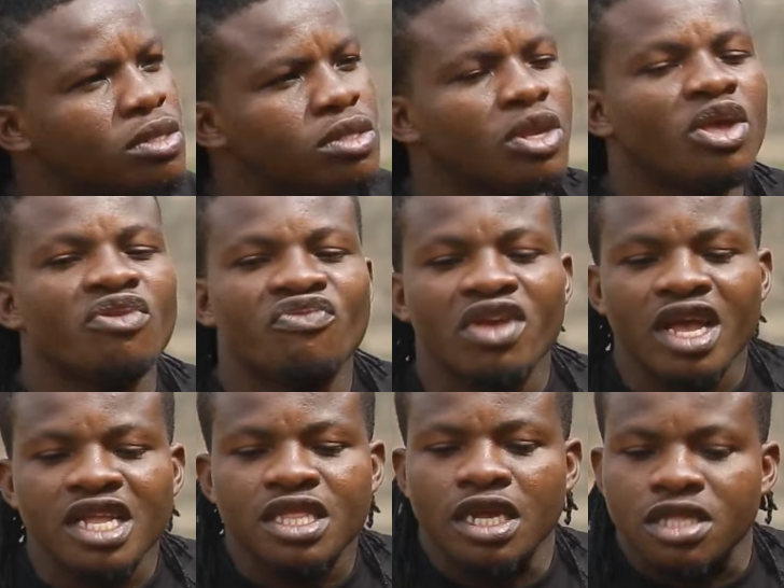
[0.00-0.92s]
See, if you
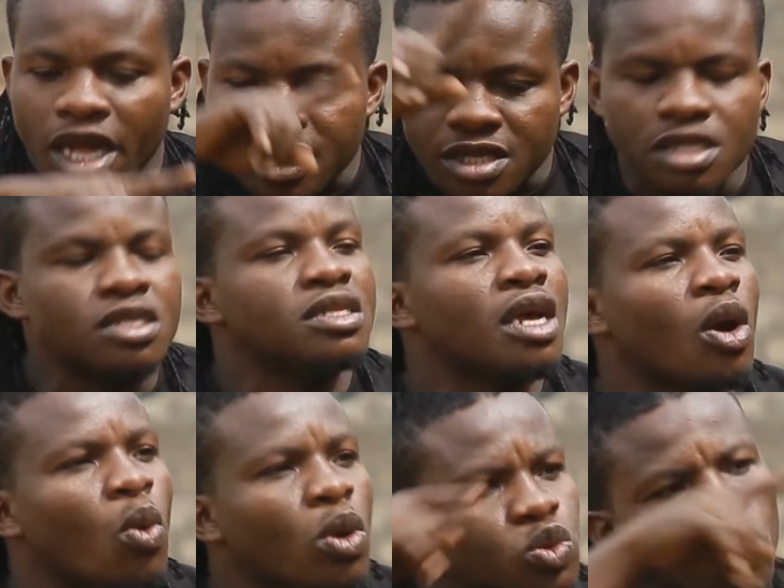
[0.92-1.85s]
enter that city now,
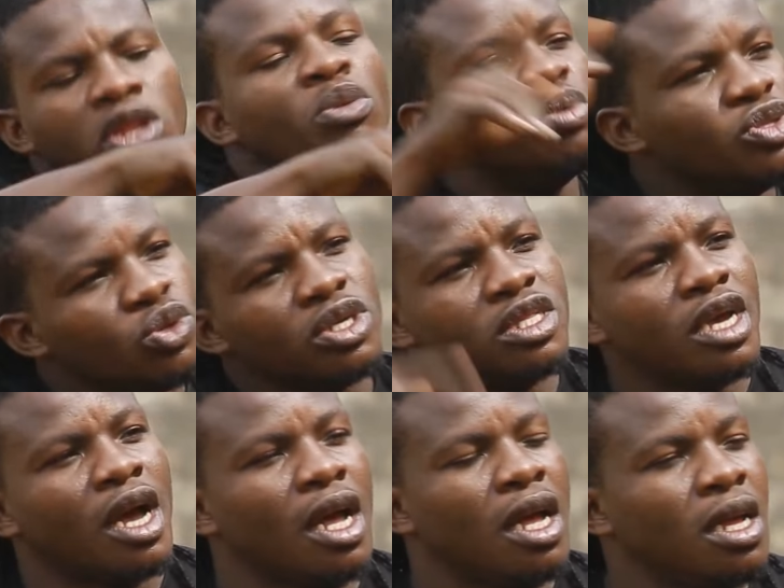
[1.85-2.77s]
what will you be doing
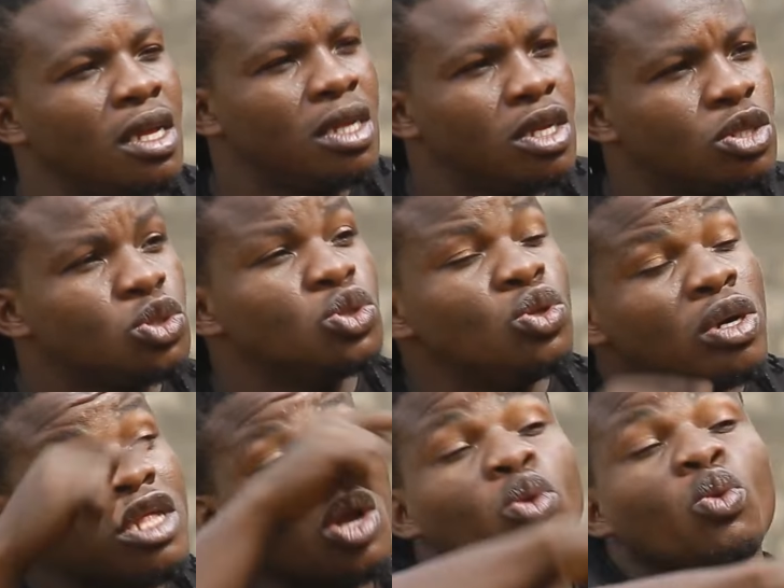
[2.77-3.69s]
there? Do you know
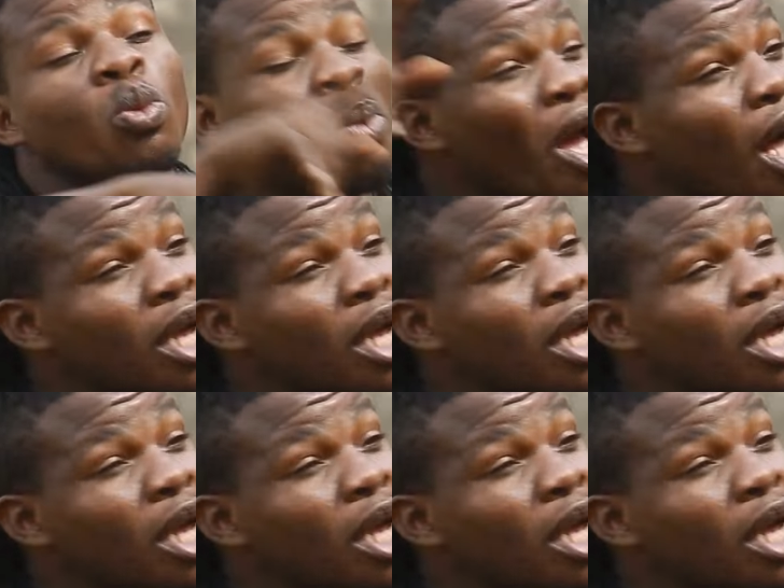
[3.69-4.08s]
that you will pay